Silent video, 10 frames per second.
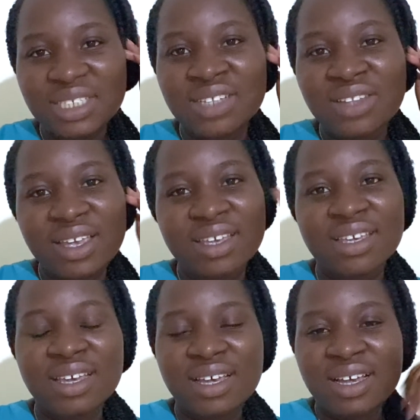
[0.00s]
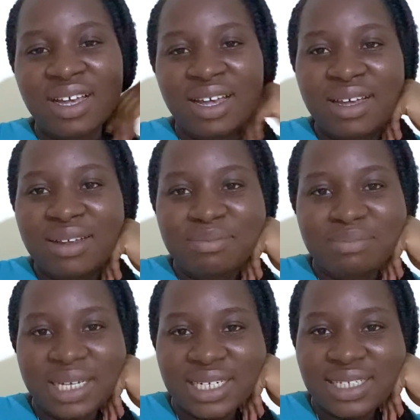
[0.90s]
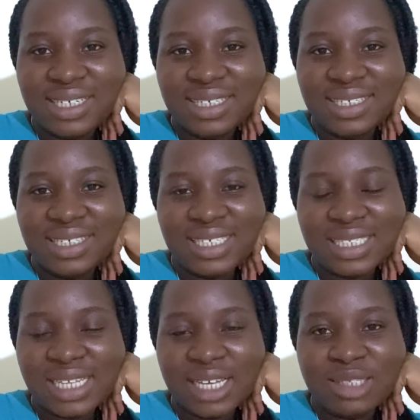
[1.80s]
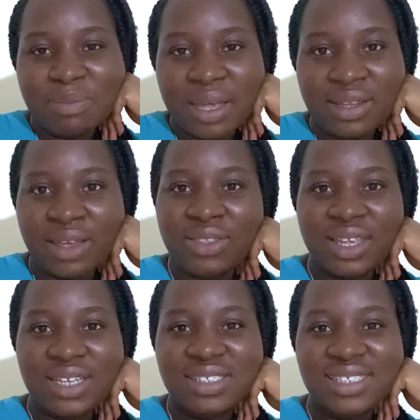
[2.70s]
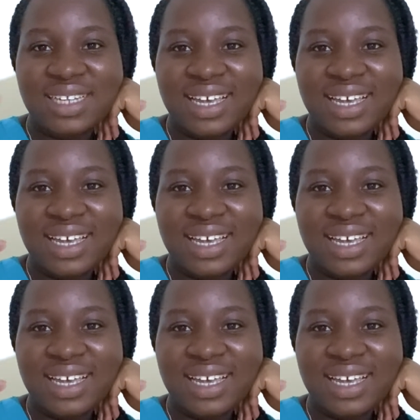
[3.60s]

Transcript: like, money is like spent like this.